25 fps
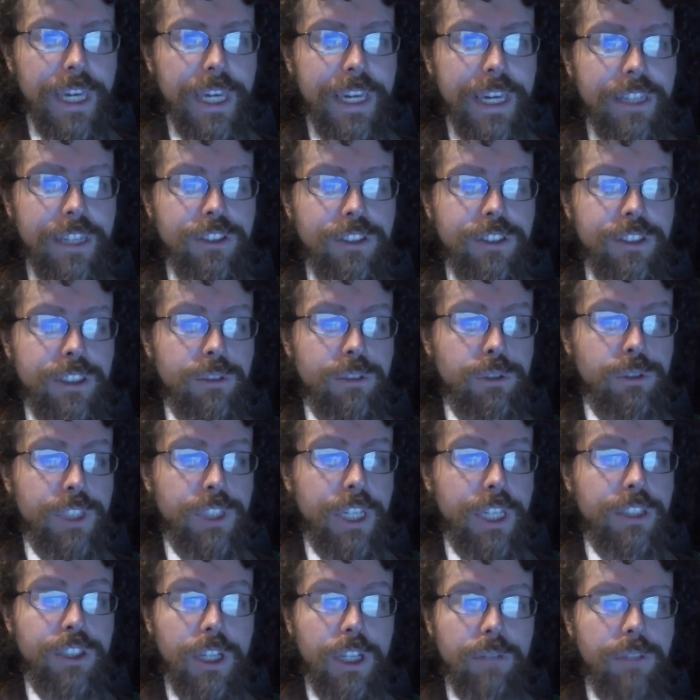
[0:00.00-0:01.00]
Haitian who's
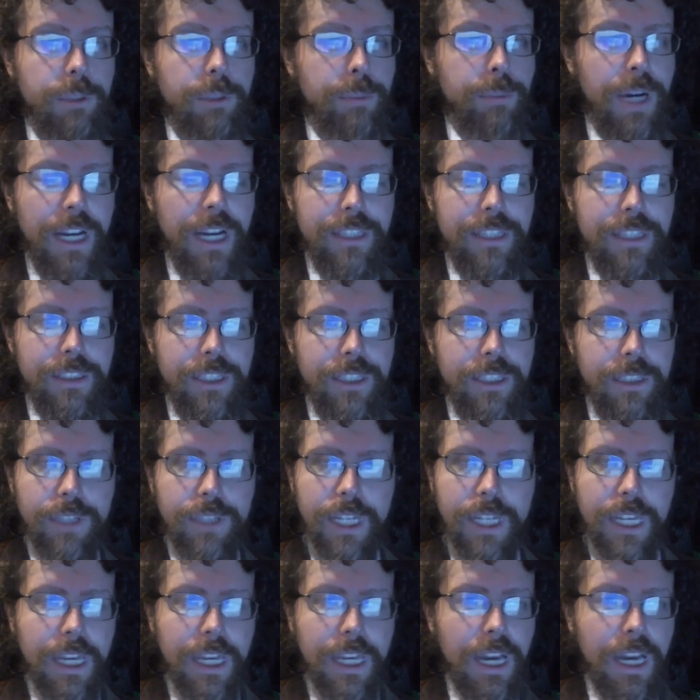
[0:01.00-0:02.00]
HIV positive,
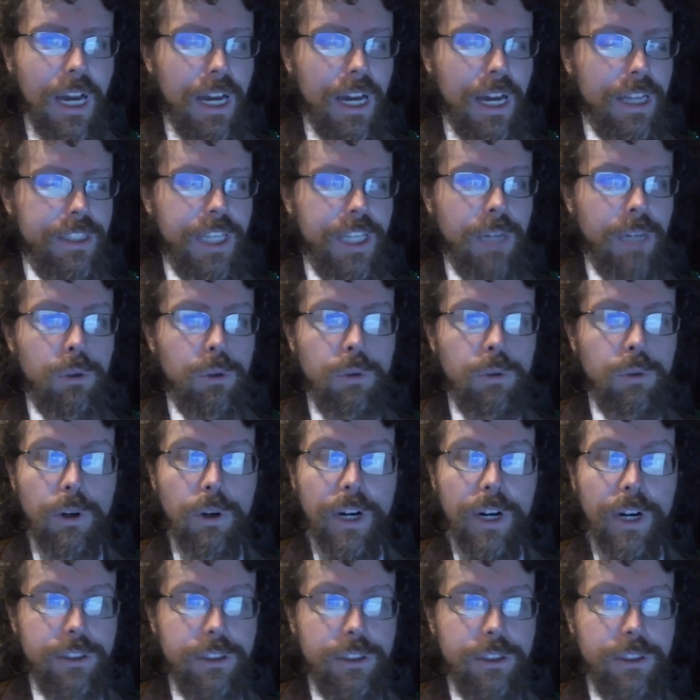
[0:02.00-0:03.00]
they will roll
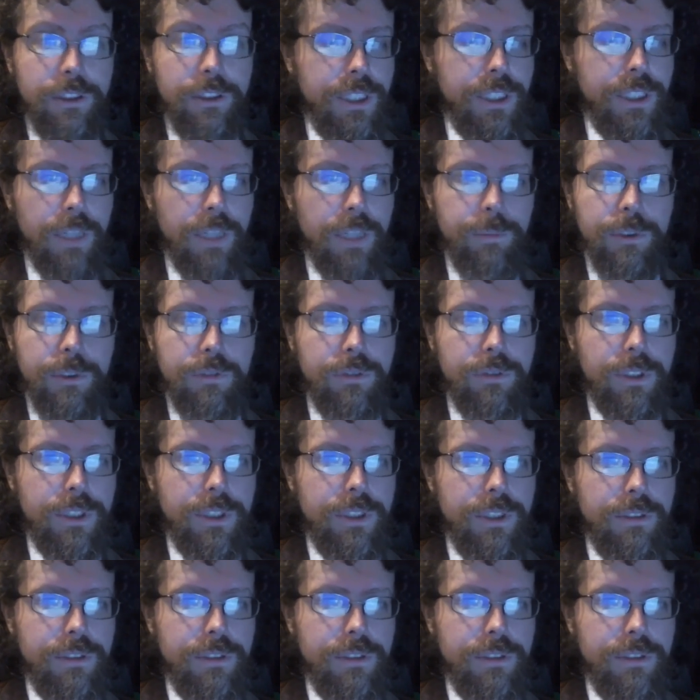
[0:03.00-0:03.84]
out the red carpet for